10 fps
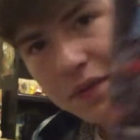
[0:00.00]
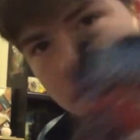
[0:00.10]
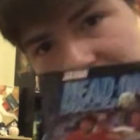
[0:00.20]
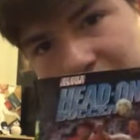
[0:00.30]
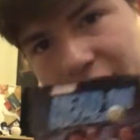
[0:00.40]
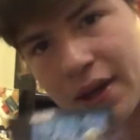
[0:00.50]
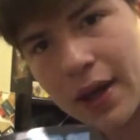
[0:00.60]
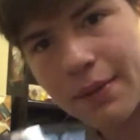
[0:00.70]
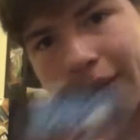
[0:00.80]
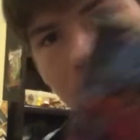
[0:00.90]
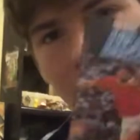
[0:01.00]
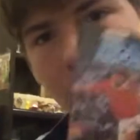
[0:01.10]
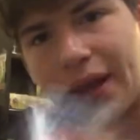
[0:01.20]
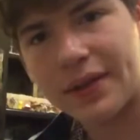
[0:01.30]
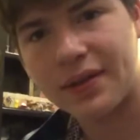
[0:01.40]
this game
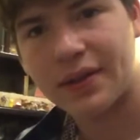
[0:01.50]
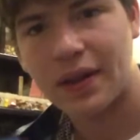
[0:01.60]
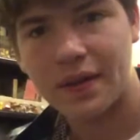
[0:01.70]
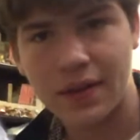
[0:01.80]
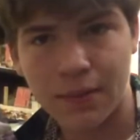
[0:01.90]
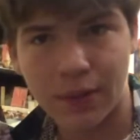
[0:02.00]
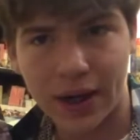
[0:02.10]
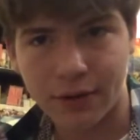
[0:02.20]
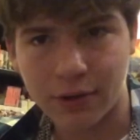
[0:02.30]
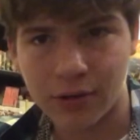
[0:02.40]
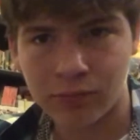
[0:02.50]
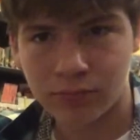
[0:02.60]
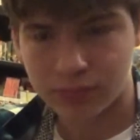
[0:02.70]
has the manual,